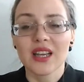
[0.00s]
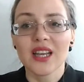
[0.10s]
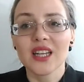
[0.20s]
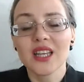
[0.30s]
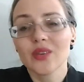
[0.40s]

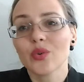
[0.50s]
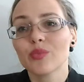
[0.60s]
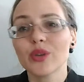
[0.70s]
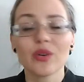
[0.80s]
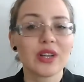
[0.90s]
and he will
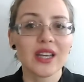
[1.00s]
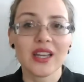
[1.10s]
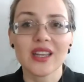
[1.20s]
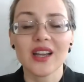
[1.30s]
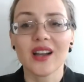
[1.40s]
be
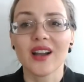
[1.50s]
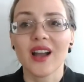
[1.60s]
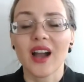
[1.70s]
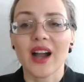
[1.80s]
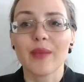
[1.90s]
okay. Yeah,
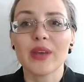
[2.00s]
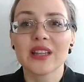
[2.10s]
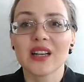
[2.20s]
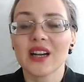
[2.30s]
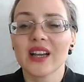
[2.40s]
I met
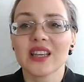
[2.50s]
a guy,